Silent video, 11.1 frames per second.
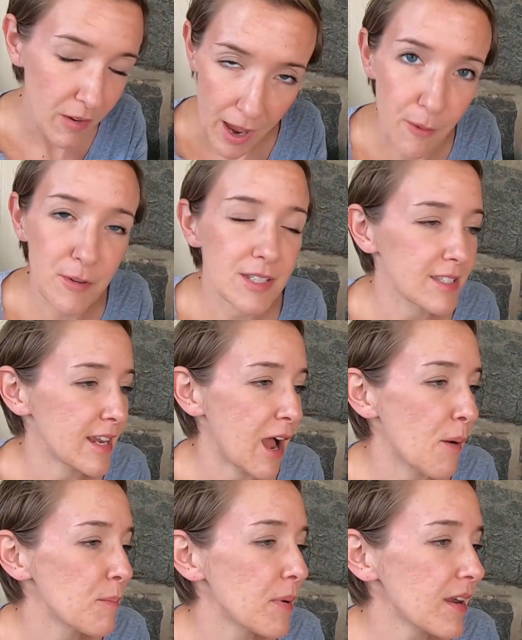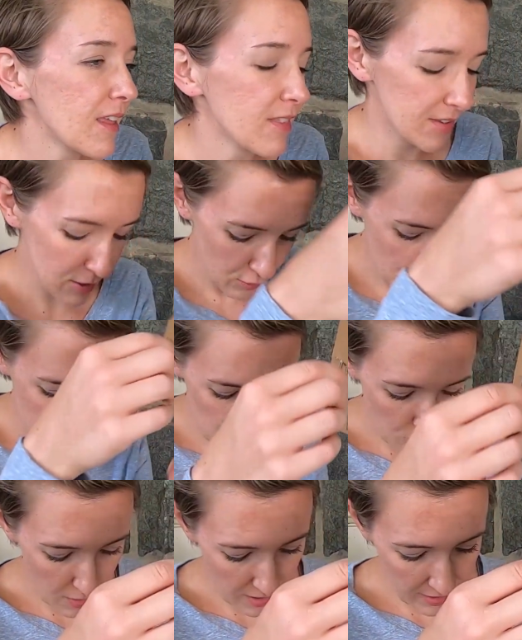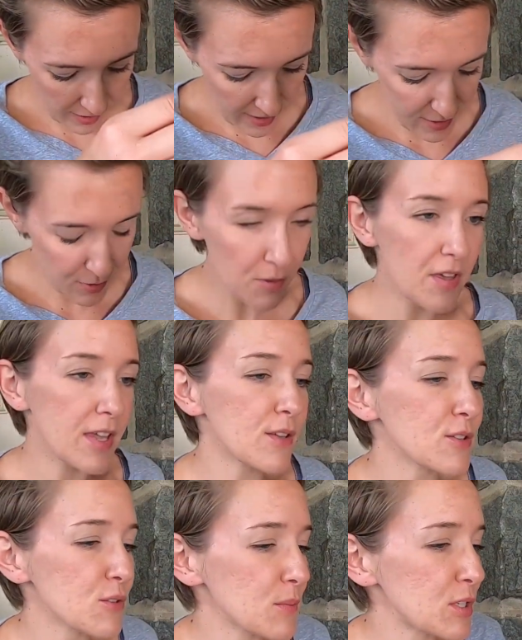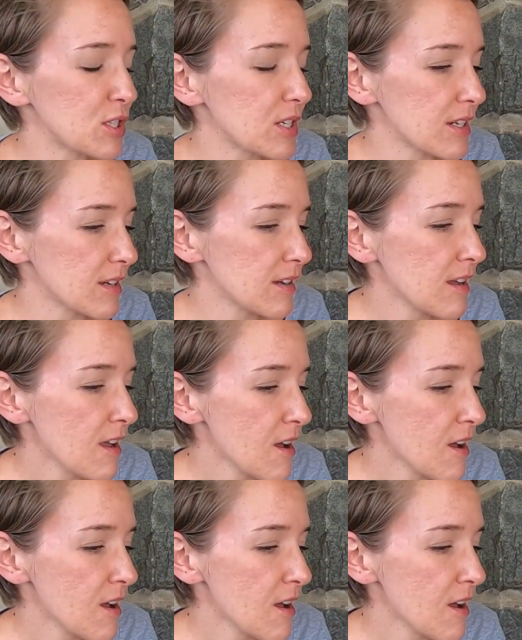how it is now. But these are so nice. So thank you so much, Tina.